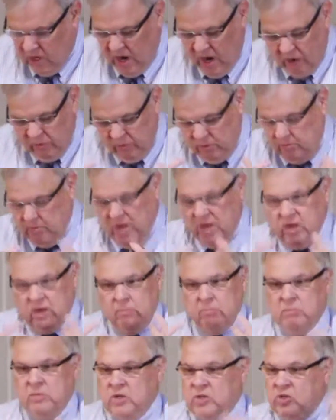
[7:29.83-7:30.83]
I remain a
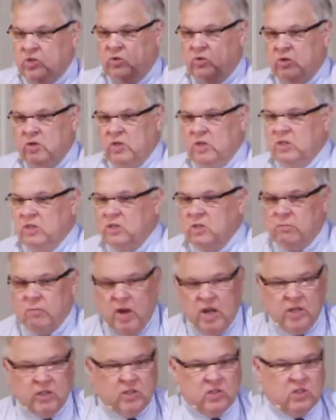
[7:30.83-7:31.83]
mystery unto
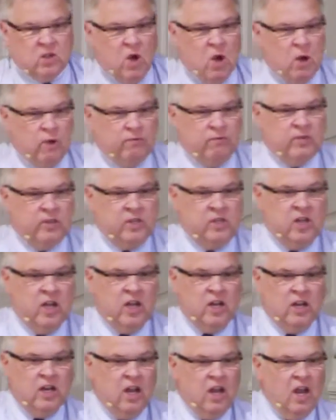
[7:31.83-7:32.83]
myself, and
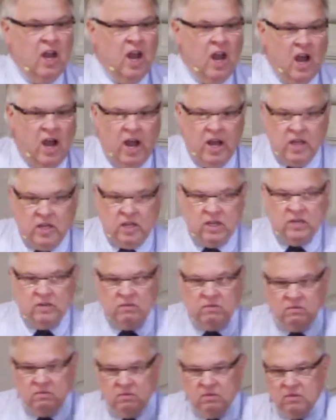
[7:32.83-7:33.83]
yet I
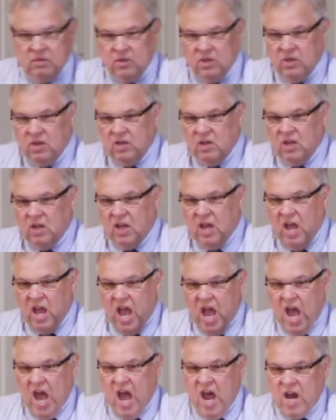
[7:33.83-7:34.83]
can
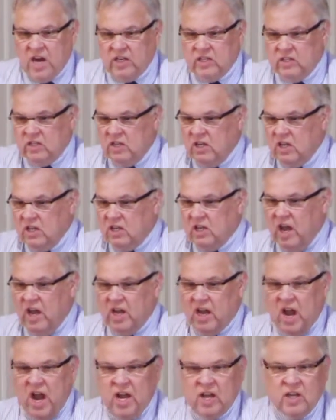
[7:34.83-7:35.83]
act
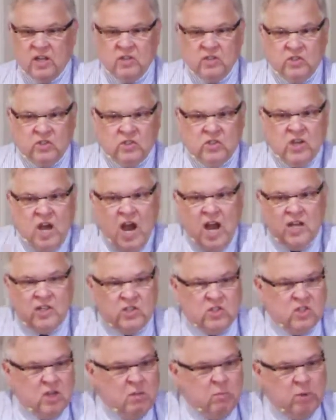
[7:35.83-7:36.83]
like I can size
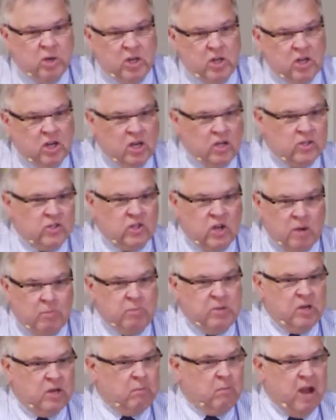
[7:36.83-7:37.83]
somebody else up
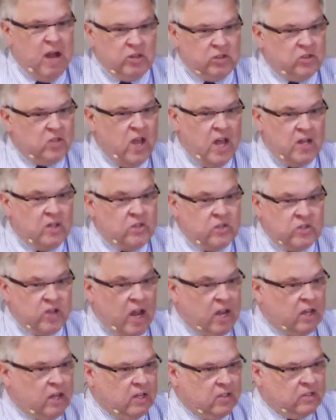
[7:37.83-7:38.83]
in about 10
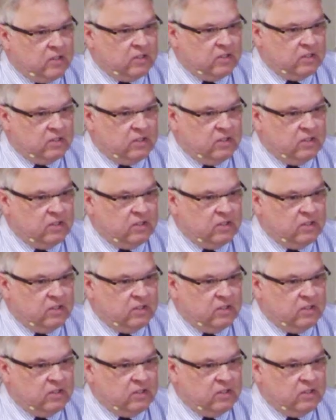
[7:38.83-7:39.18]
seconds.